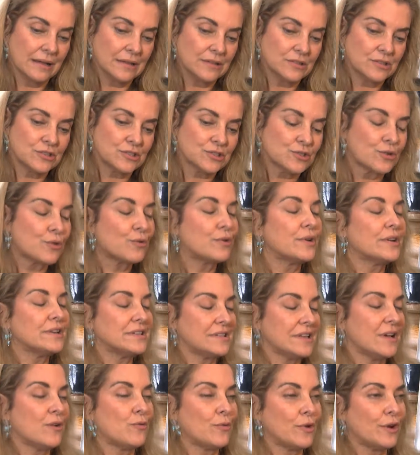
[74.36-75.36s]

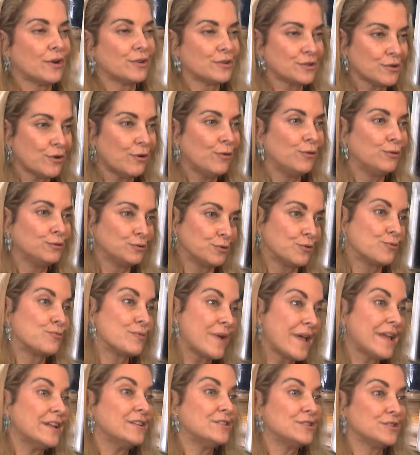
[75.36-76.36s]
stories that we are told or
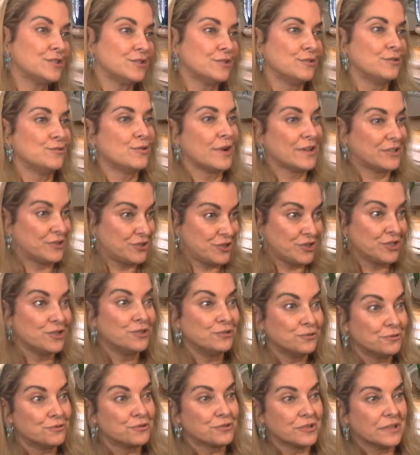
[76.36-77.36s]
read to as
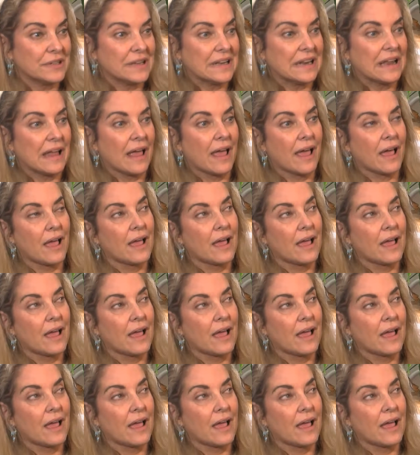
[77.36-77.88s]
children.